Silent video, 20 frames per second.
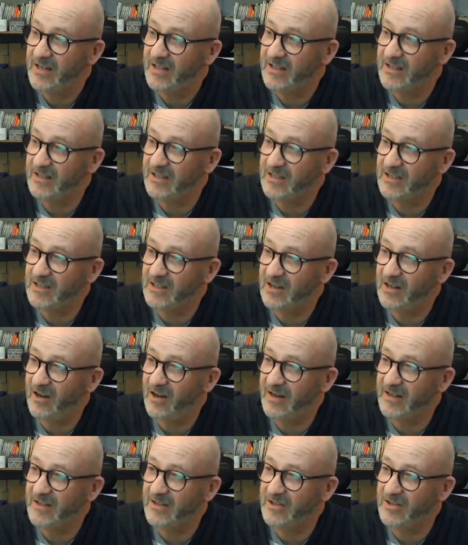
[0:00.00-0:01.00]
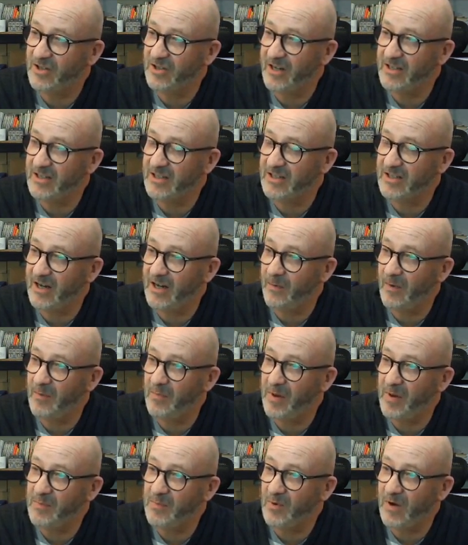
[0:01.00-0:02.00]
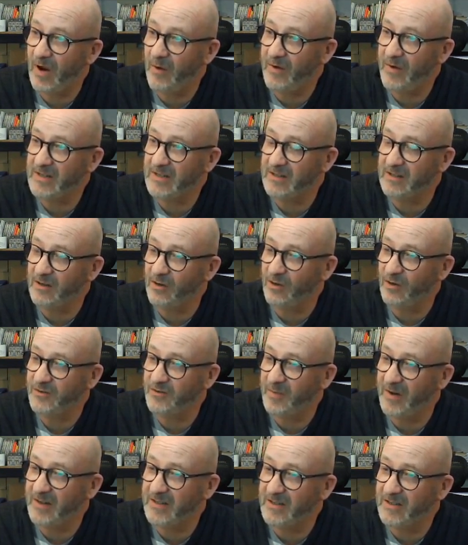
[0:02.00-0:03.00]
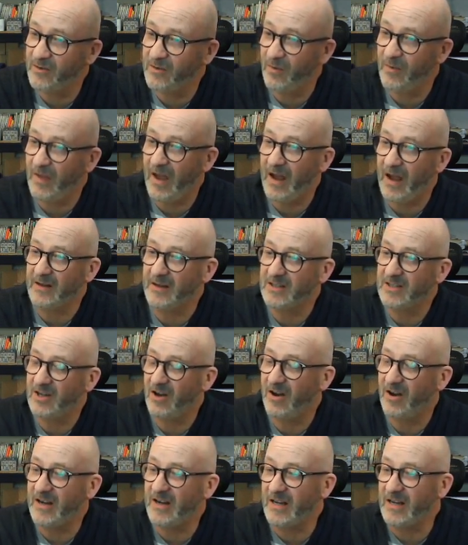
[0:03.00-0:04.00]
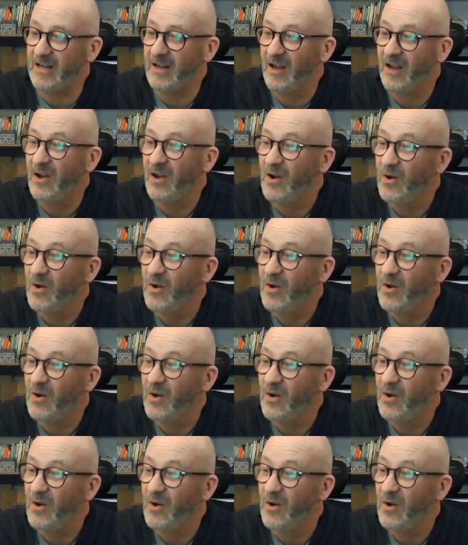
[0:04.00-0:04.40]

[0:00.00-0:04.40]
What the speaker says: See slight changes here when people go into the loft space, not that tidy.